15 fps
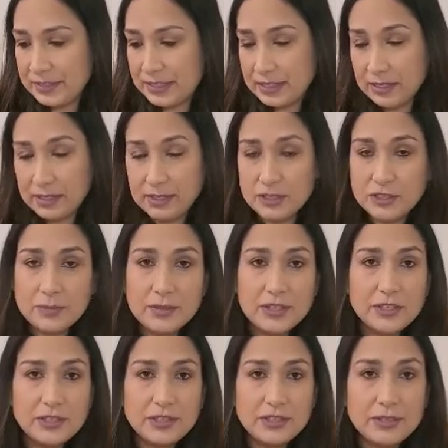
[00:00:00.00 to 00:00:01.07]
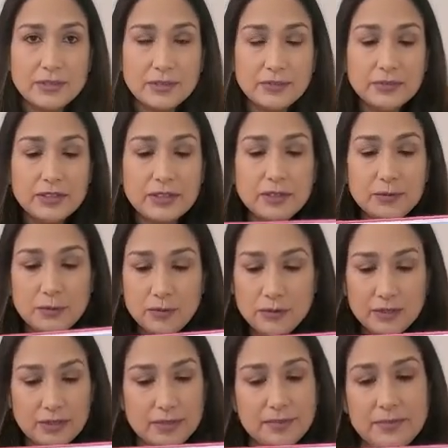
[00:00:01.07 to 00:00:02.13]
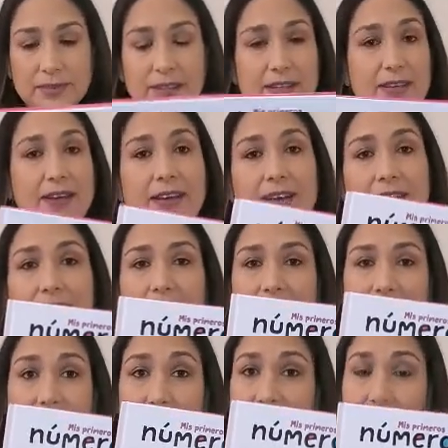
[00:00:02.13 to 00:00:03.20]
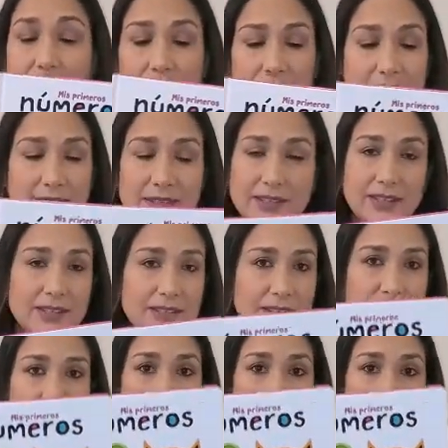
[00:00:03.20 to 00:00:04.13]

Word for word: an English version of this book. But yeah, it's great. As I said,